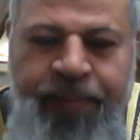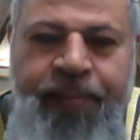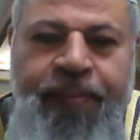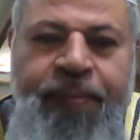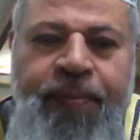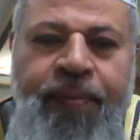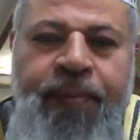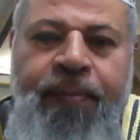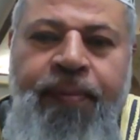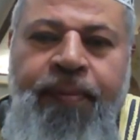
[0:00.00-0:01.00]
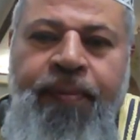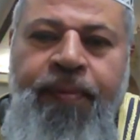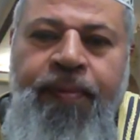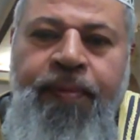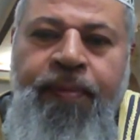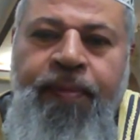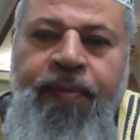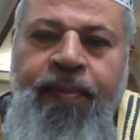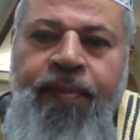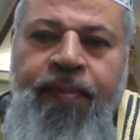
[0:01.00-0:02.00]

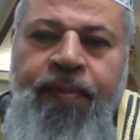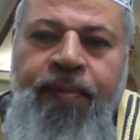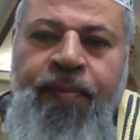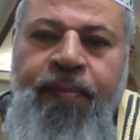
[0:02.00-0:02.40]
This person isn't speaking.